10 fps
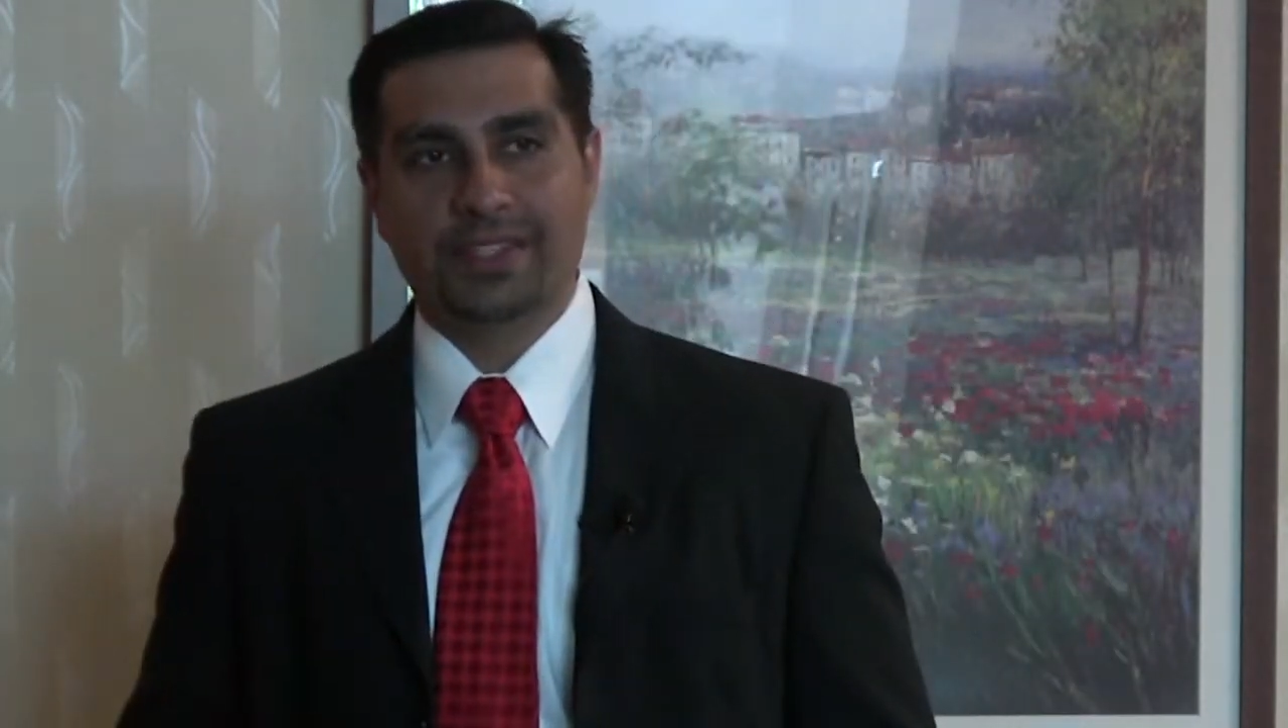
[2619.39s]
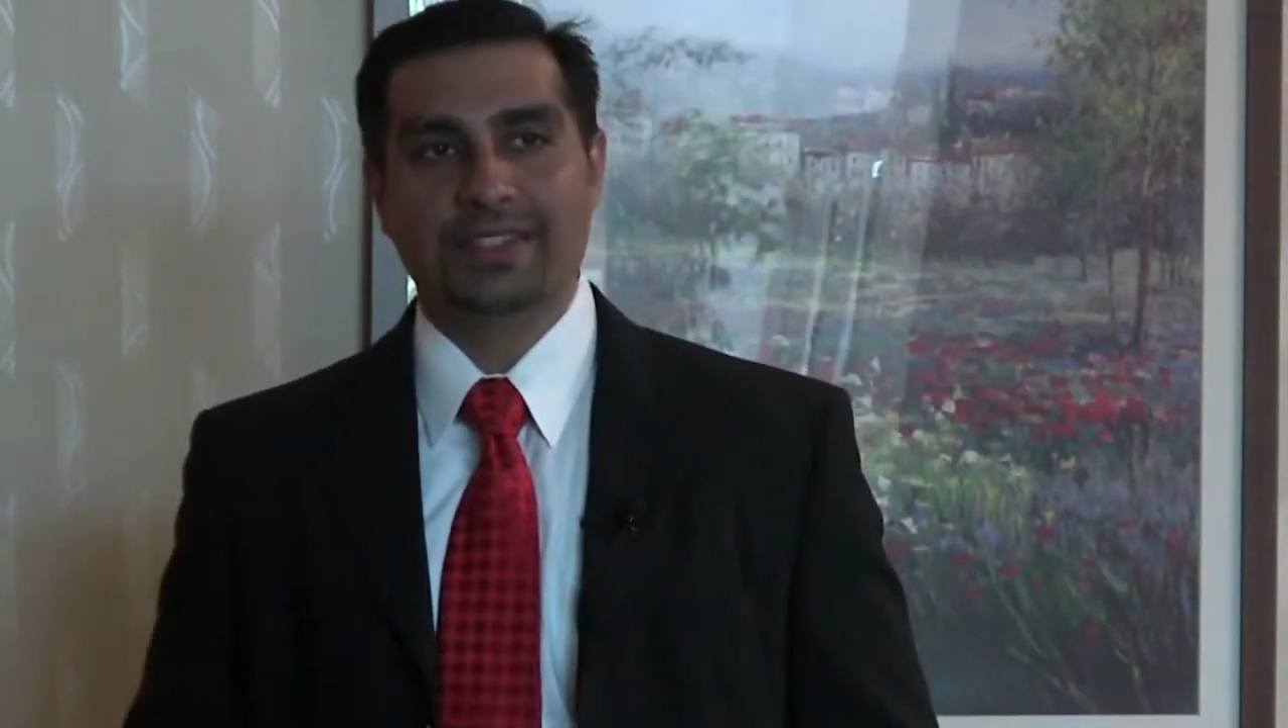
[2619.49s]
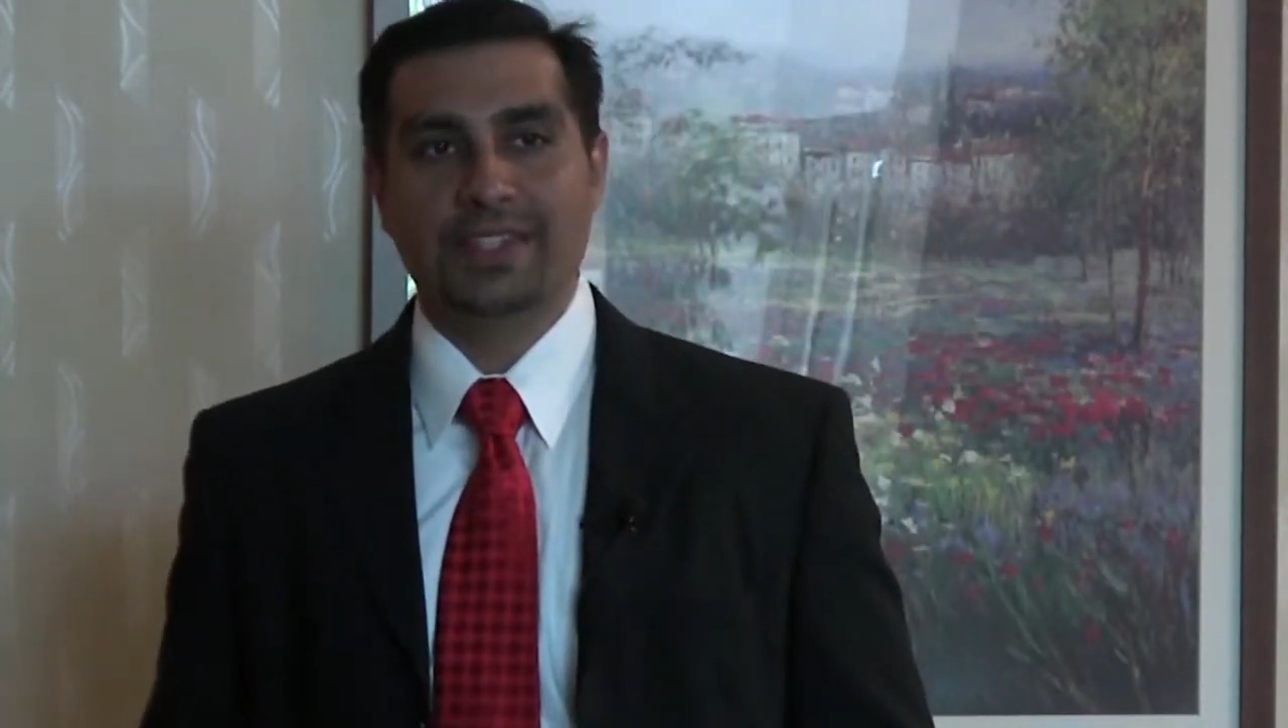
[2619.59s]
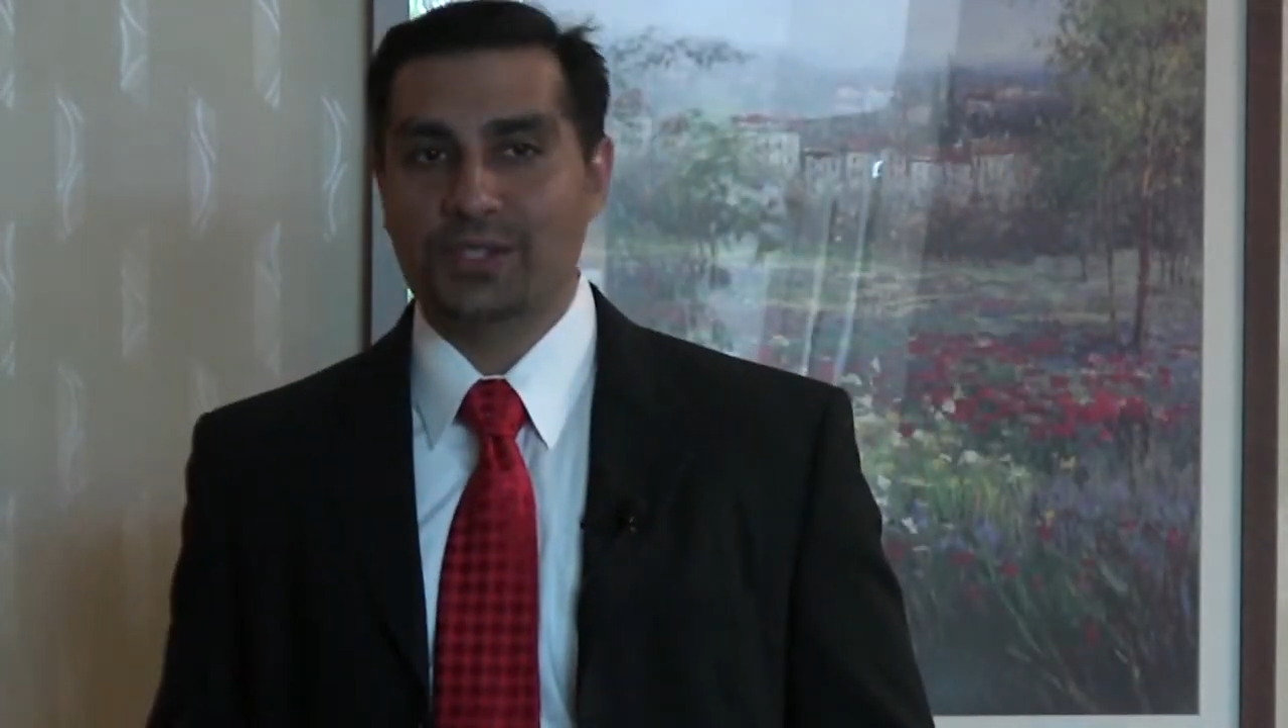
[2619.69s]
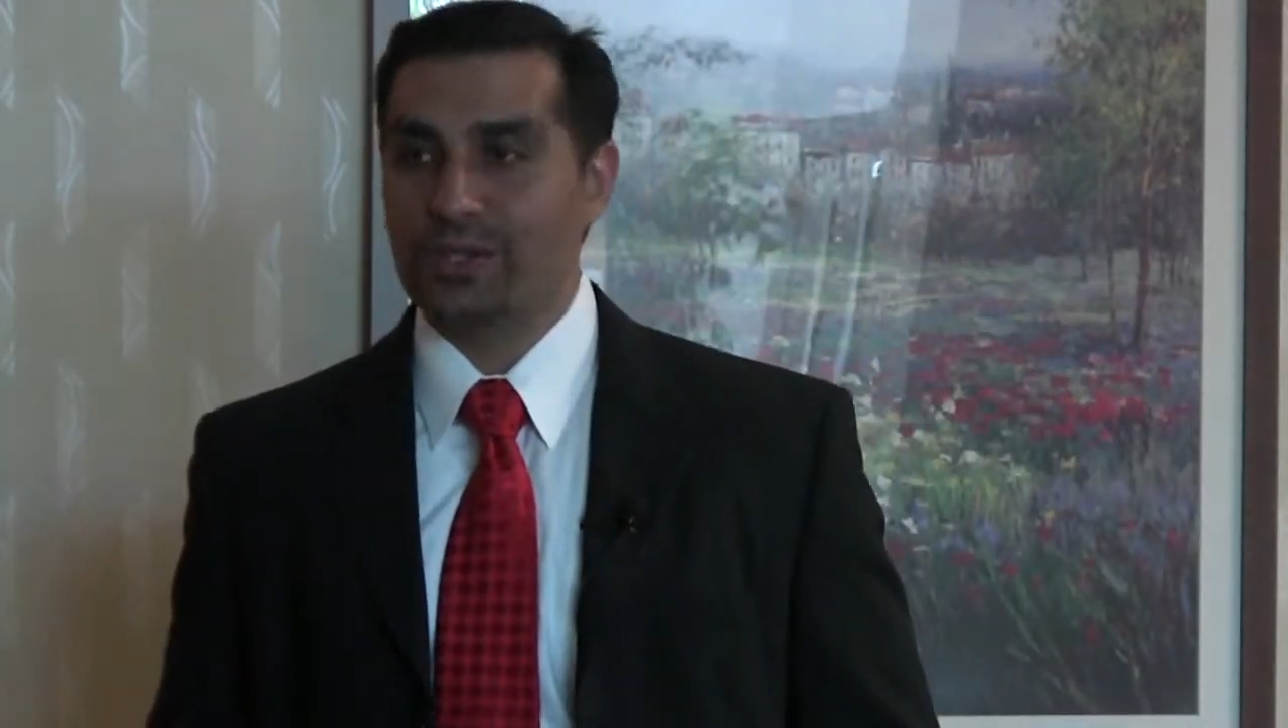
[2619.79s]
a
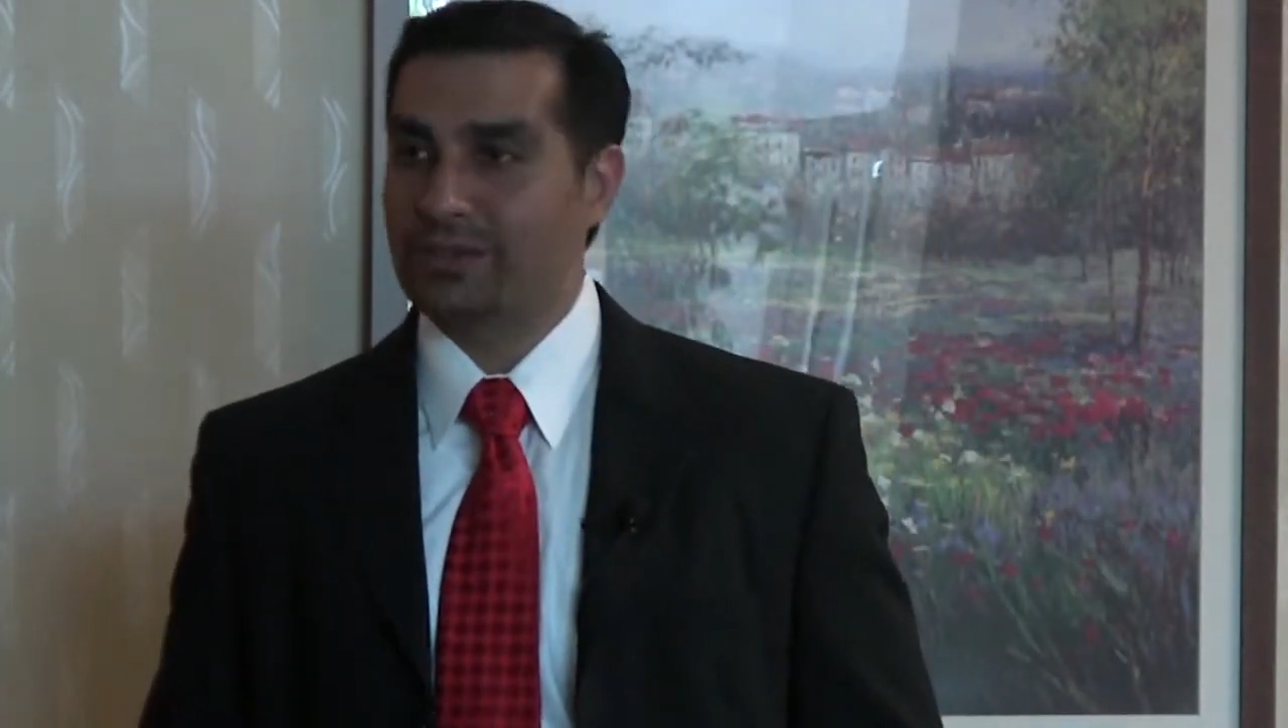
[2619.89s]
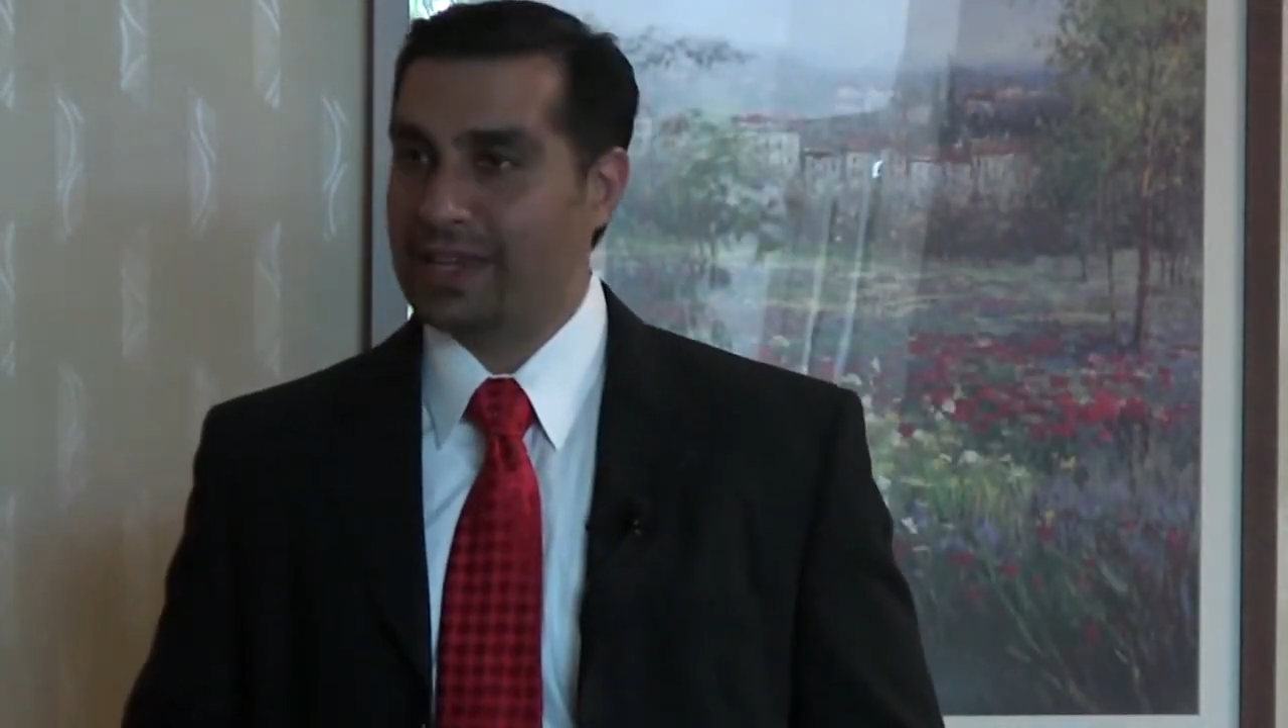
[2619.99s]
teacher